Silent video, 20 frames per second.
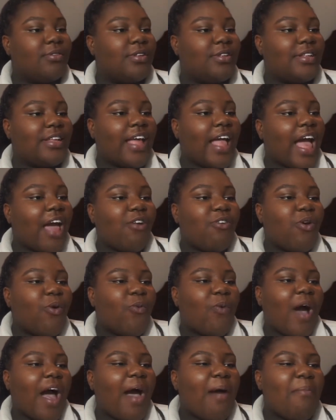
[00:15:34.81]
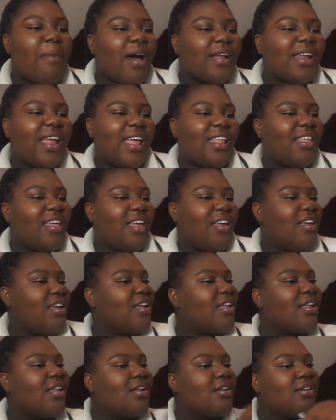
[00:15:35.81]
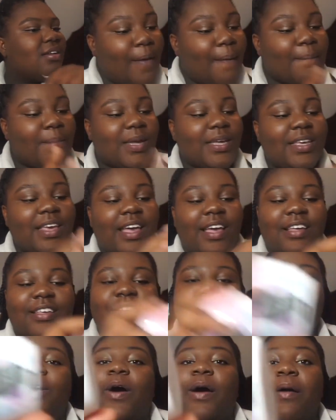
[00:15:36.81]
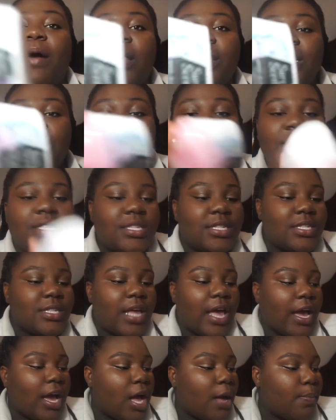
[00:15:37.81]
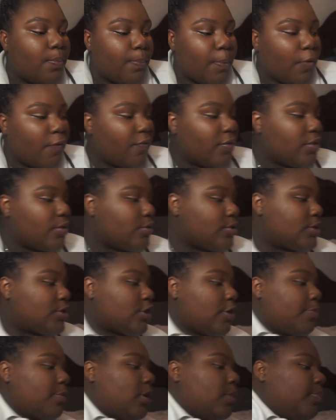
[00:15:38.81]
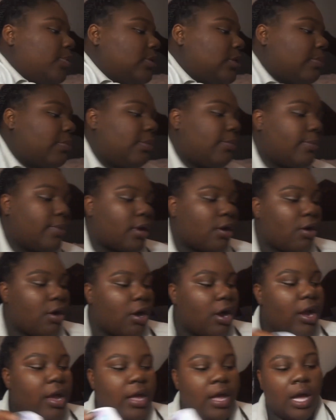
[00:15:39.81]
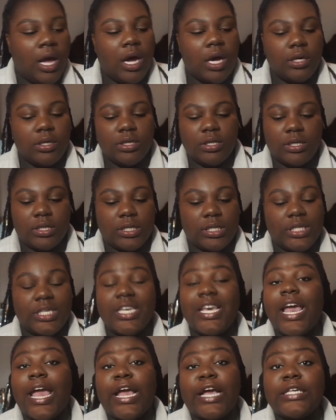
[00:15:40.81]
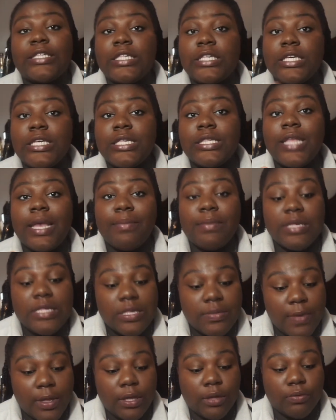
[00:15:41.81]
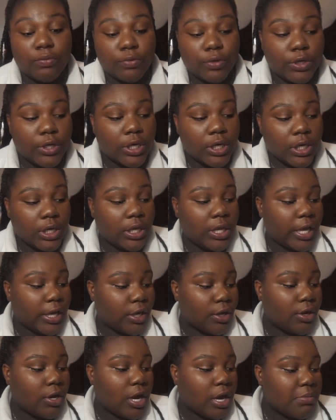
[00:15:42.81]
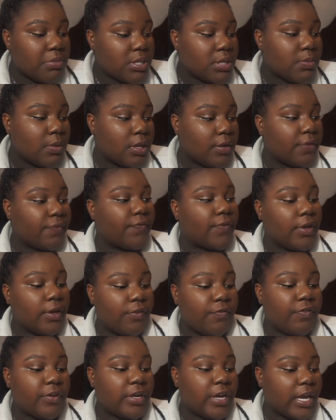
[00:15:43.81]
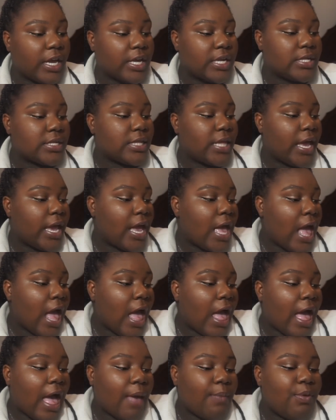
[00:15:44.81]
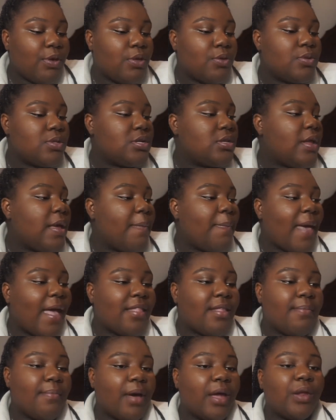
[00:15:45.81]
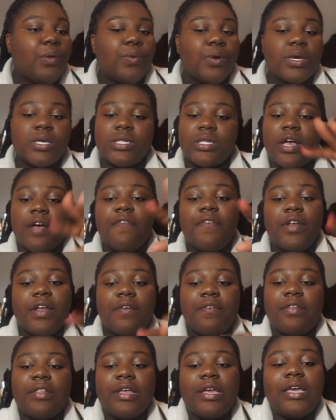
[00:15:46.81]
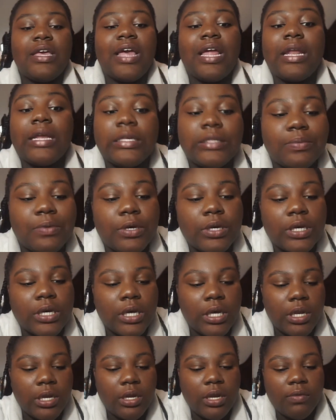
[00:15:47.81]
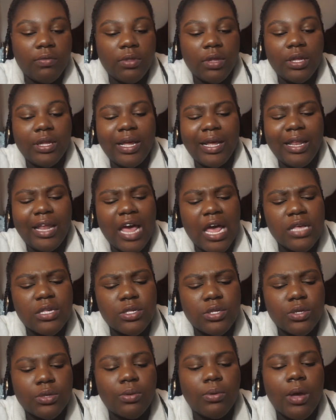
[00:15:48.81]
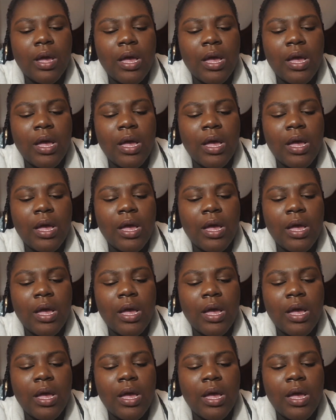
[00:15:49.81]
I don't know why I bought that then. But yeah, so I got this. I got both of those. So I'm going to put them in my car under the seat. And sis, they be smelling real good. Like, your car be smelling good for days. Like, I be using them Bath & Body Works stuff and everything. Yeah, they smell good and everything. They last too.